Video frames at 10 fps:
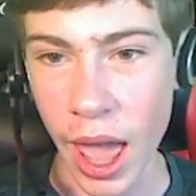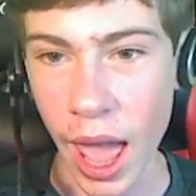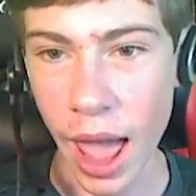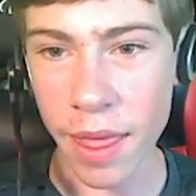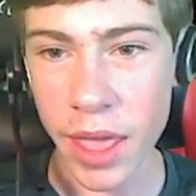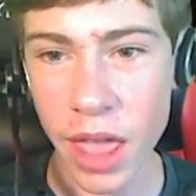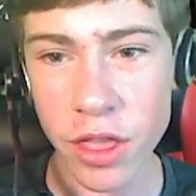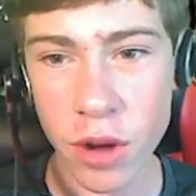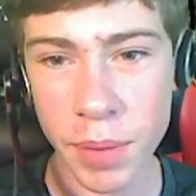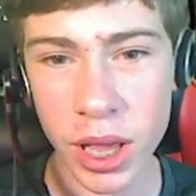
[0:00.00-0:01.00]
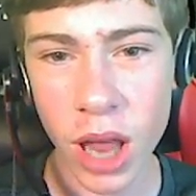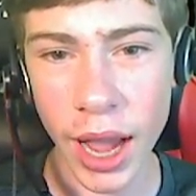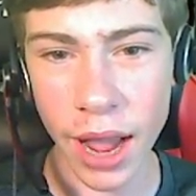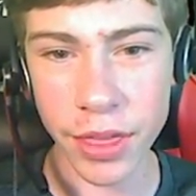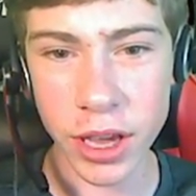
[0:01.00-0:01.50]
And then there'd be,
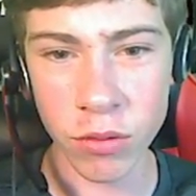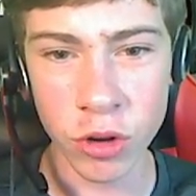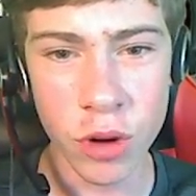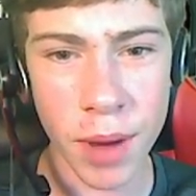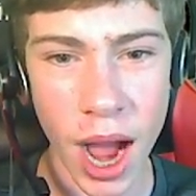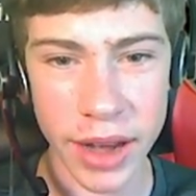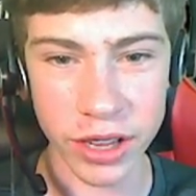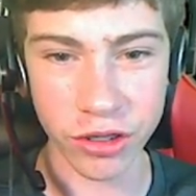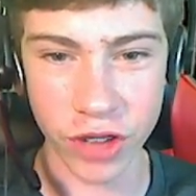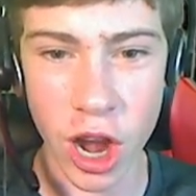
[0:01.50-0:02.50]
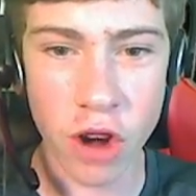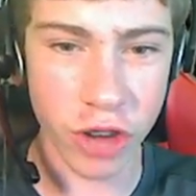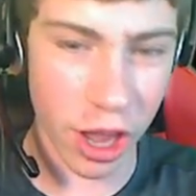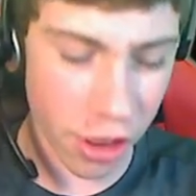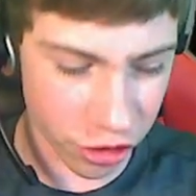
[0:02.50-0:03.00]
like, I think a room behind these stairs
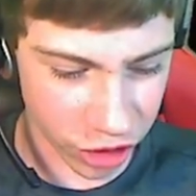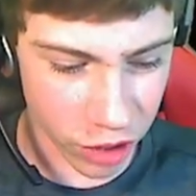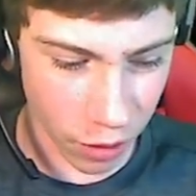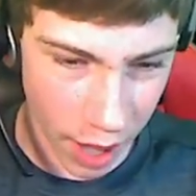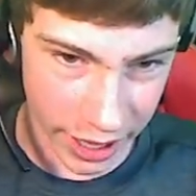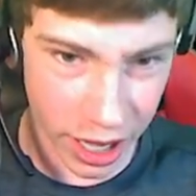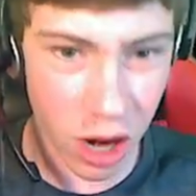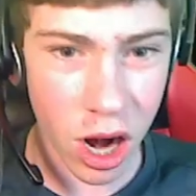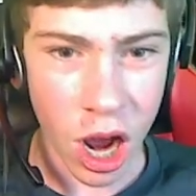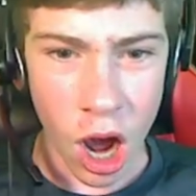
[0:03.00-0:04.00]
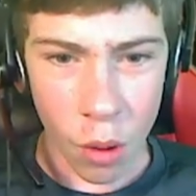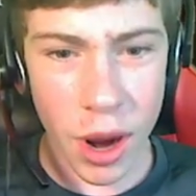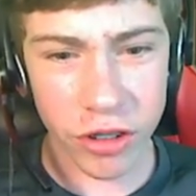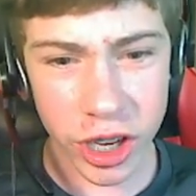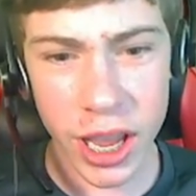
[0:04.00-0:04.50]
and another secret way here.
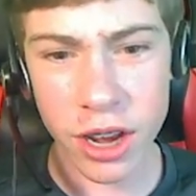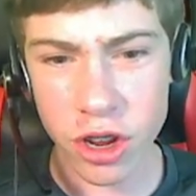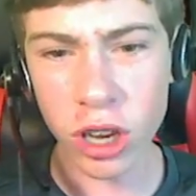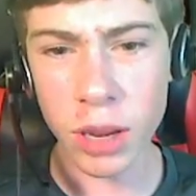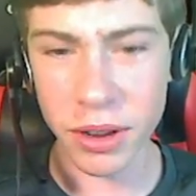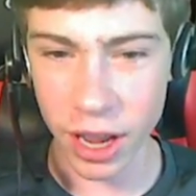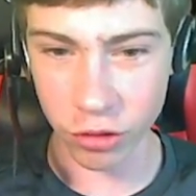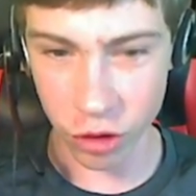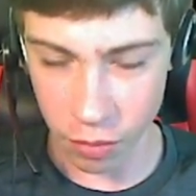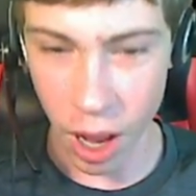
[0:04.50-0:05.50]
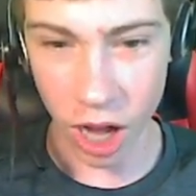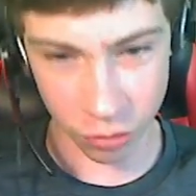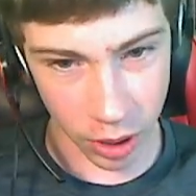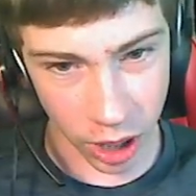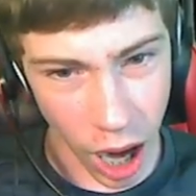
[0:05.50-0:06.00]
Which, again, due to limitations with
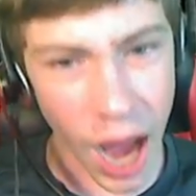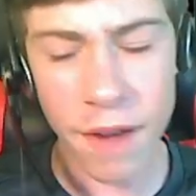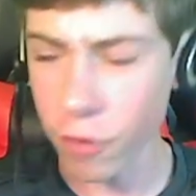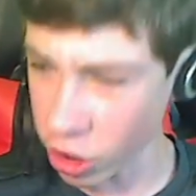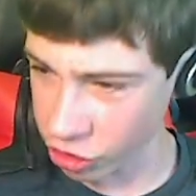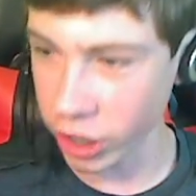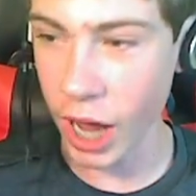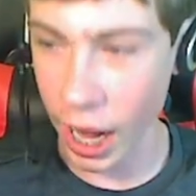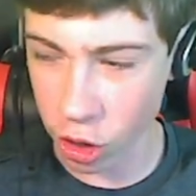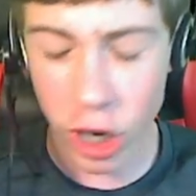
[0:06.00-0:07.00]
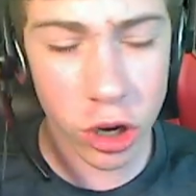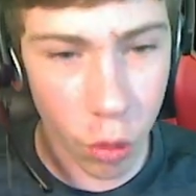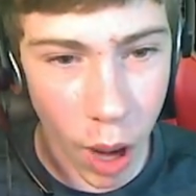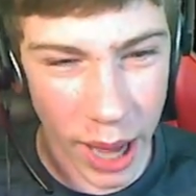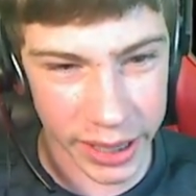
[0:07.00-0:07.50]
Bloxburg, unfortunately, I couldn't
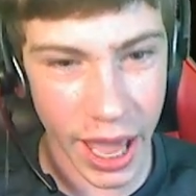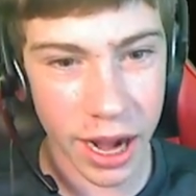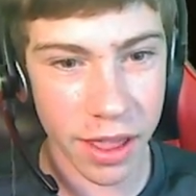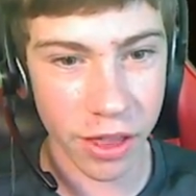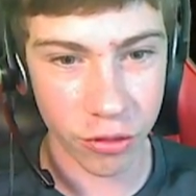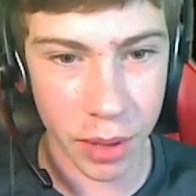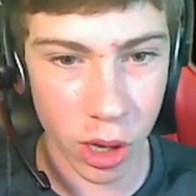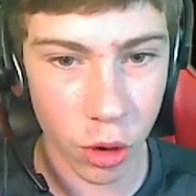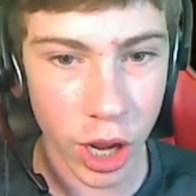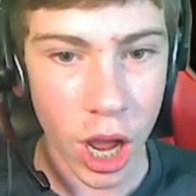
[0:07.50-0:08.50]
quite get into this build.